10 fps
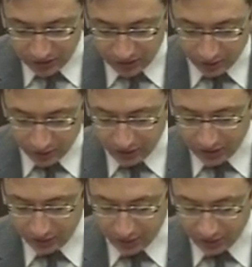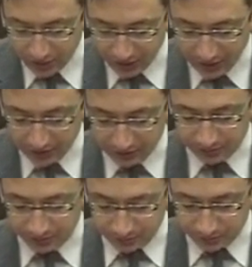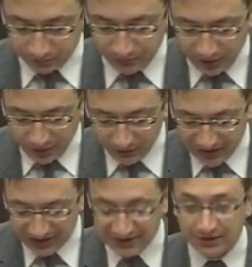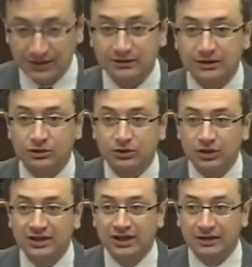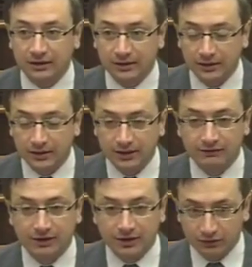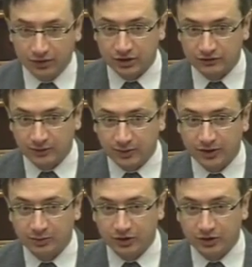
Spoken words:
Synopsis Armenia. She was the accountant-in-chief and deputy